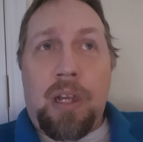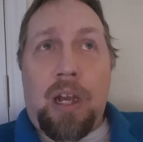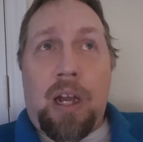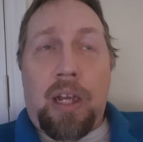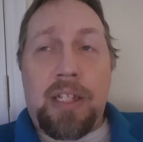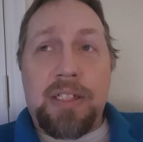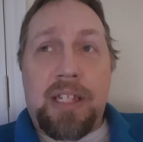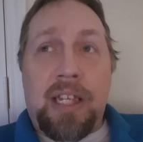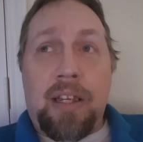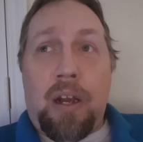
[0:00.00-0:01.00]
Uh, his
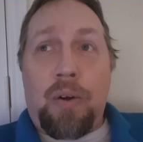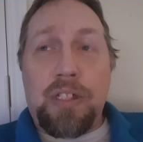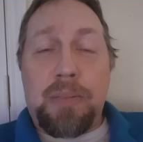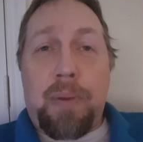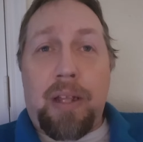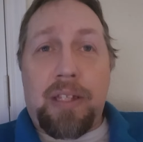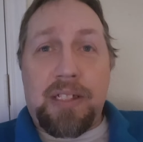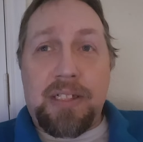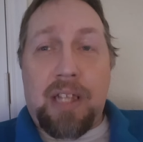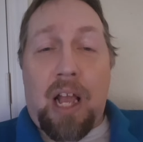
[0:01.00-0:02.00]
ego is about the
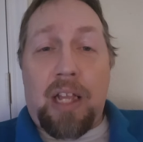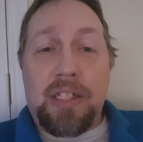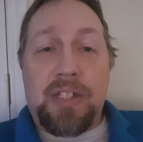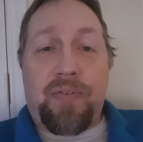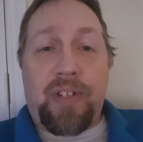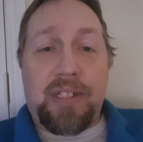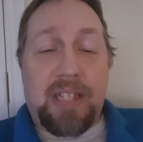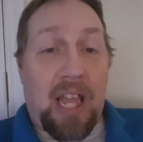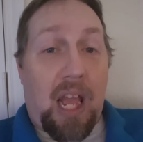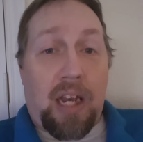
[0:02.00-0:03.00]
size of his
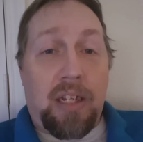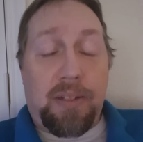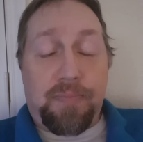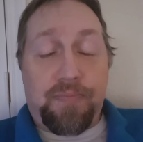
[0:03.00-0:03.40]
head.